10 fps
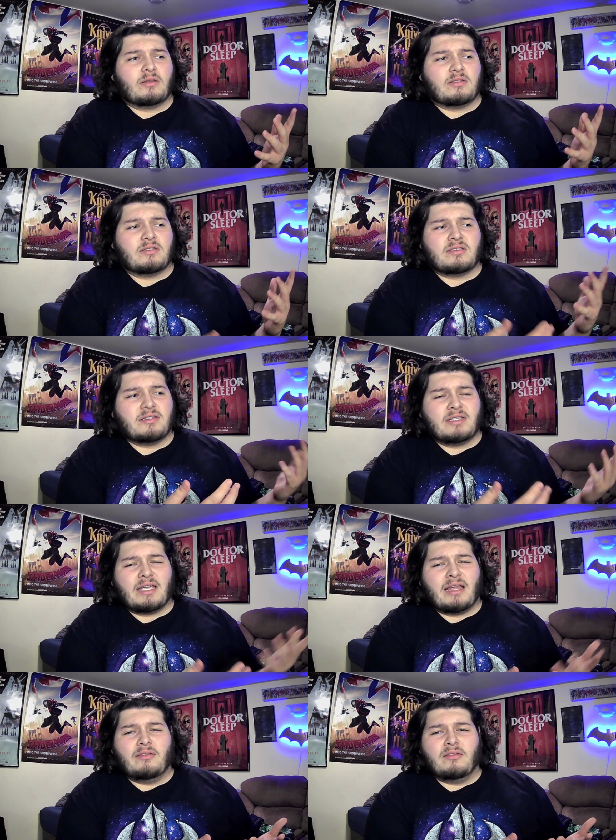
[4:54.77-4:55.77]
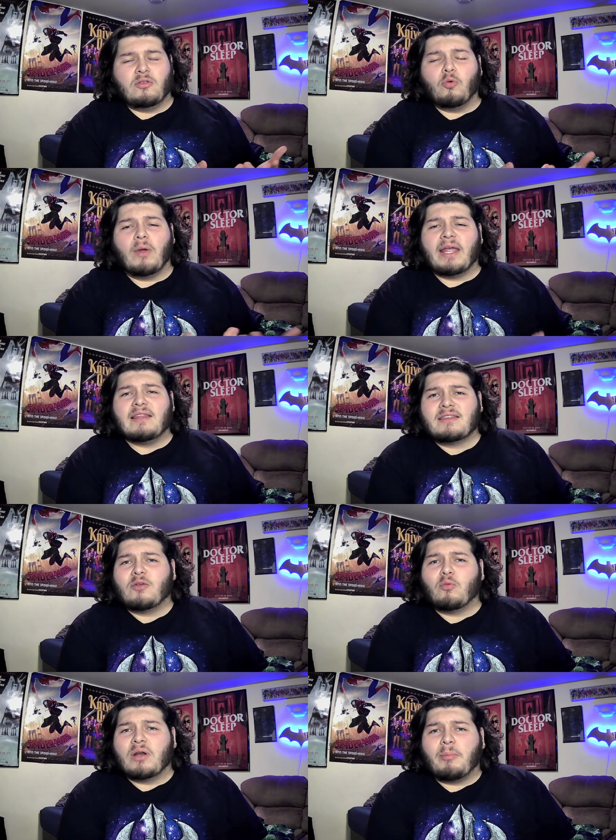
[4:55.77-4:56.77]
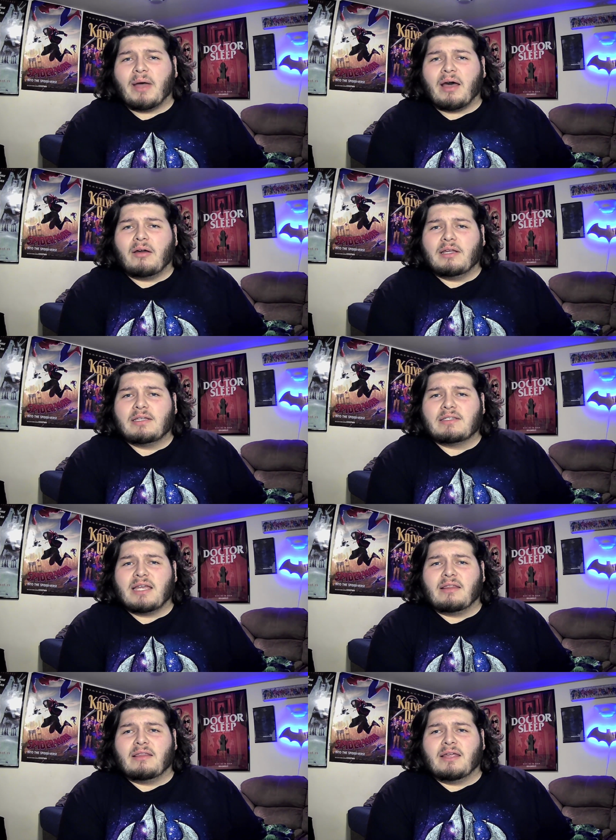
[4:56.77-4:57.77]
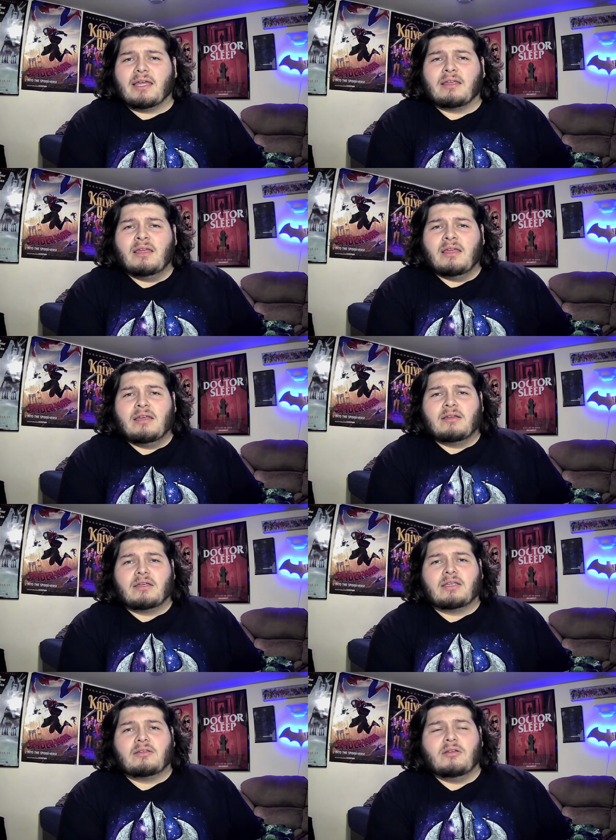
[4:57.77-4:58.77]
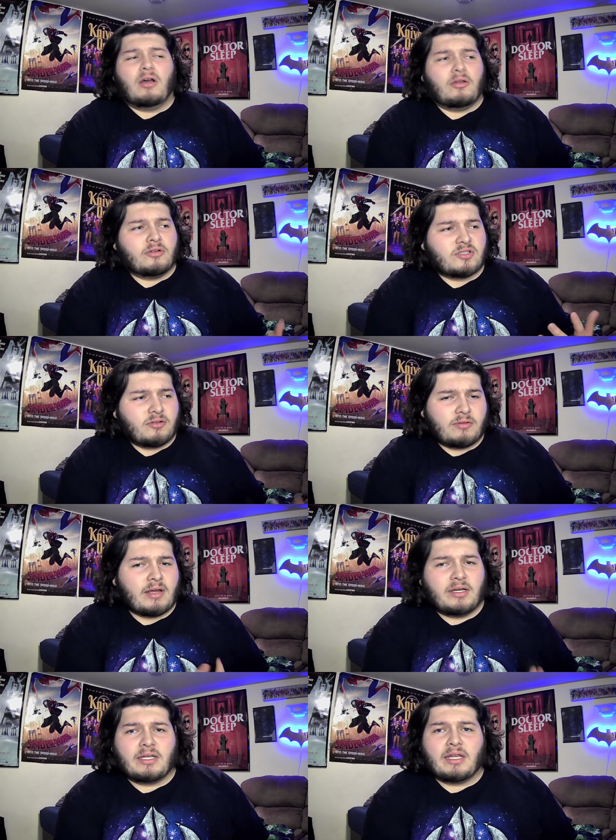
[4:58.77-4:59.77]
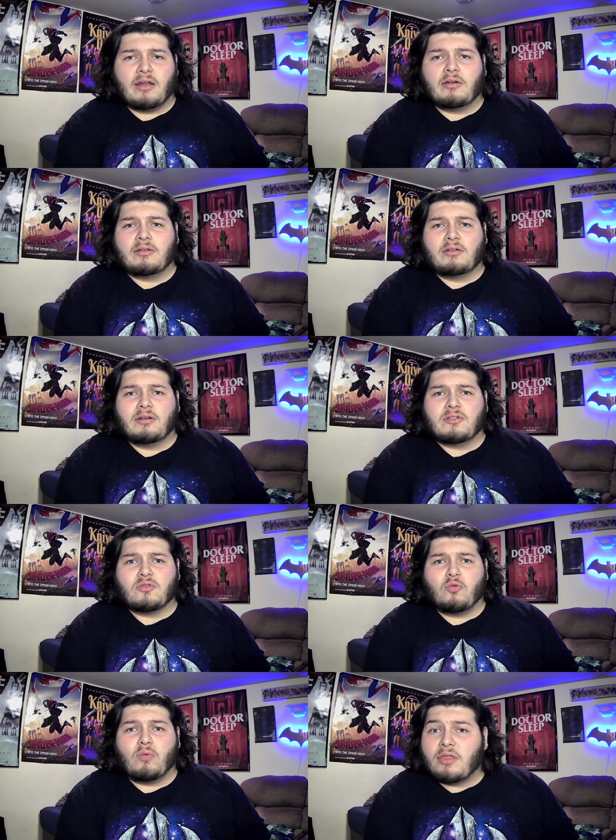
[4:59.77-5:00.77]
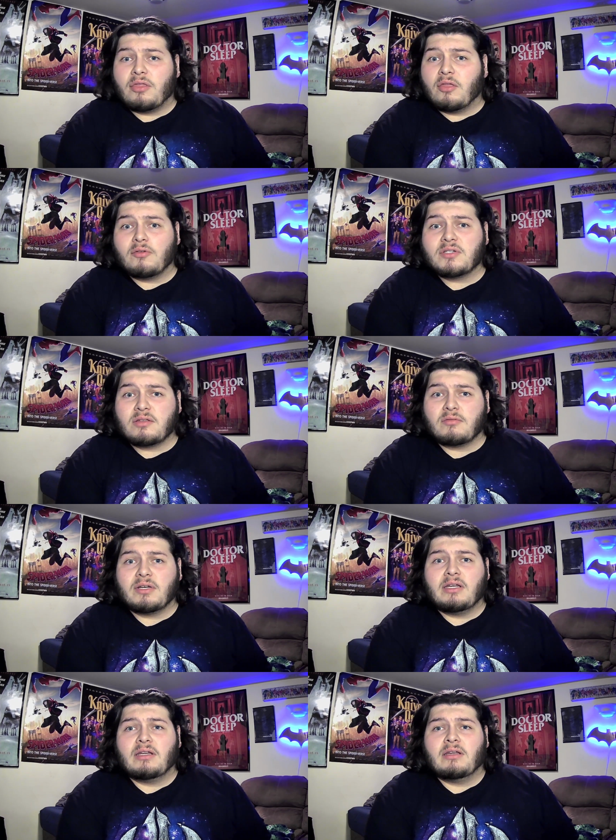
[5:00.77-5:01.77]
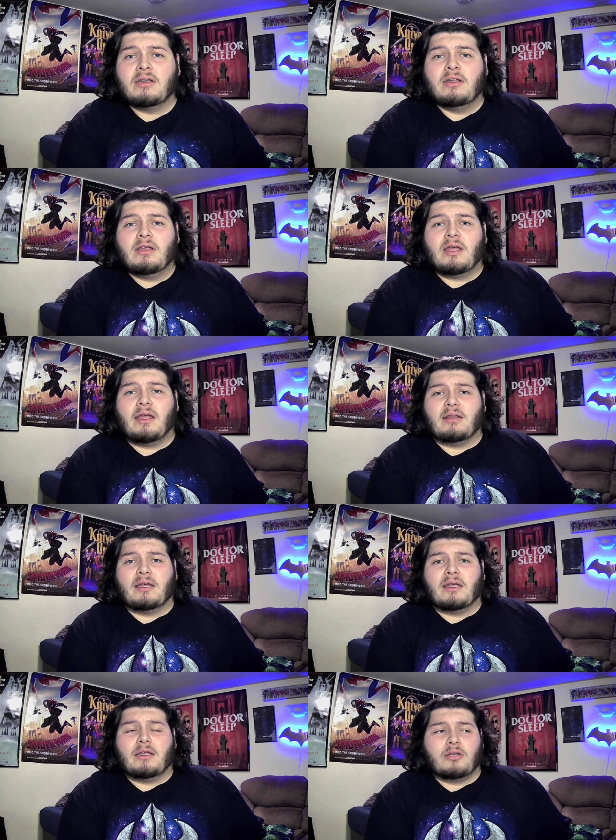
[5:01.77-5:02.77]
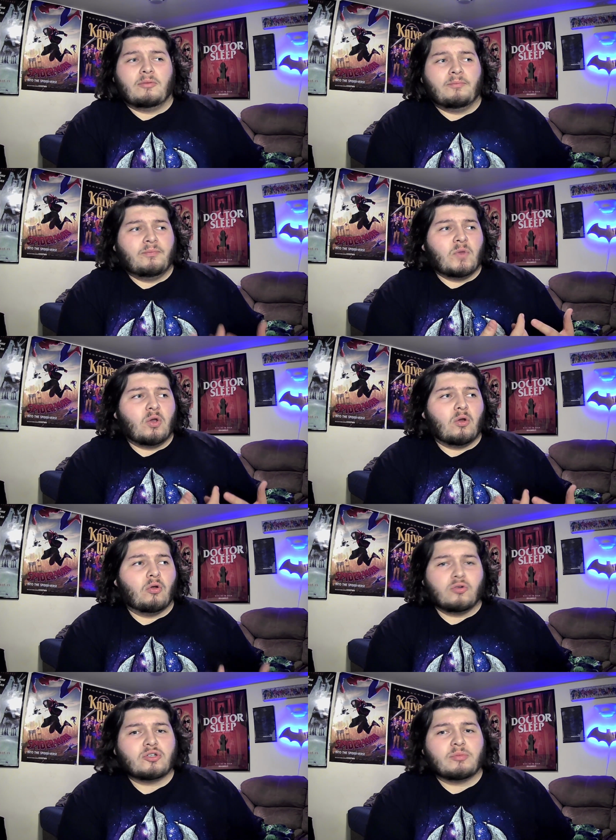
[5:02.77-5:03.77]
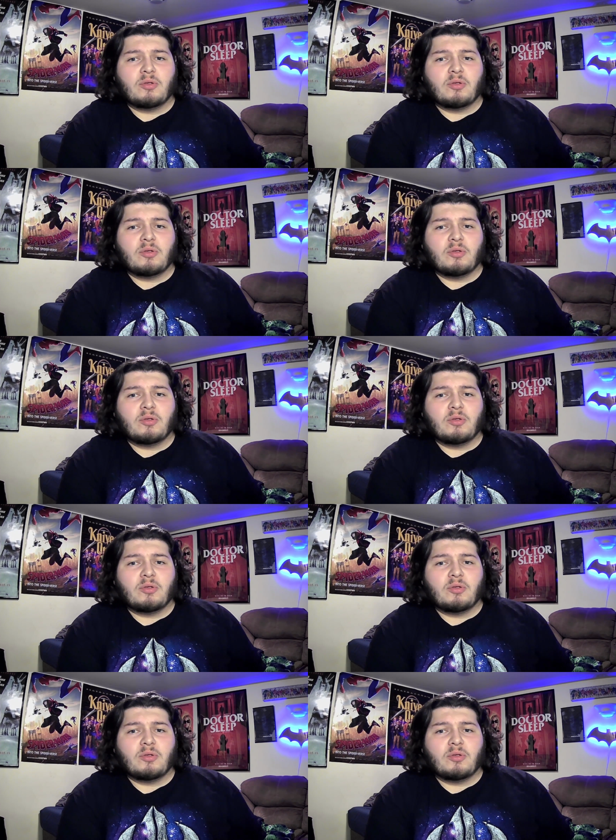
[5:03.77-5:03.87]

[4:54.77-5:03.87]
just, like, the way that they went about it, and, like, other surrounding characters with those three and, like, who should be